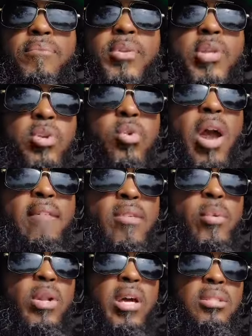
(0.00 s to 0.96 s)
Do you have
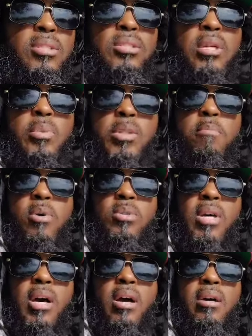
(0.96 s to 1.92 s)
a relationship with the
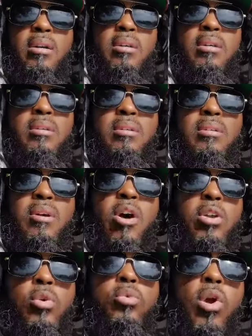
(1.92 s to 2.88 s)
Most High?
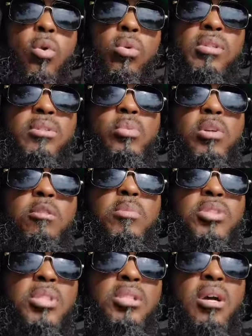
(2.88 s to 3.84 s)
Are you yoked with
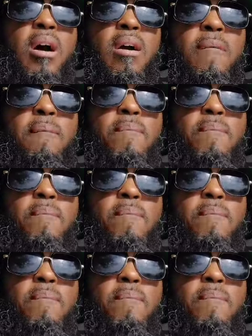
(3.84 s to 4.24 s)
Mashiach?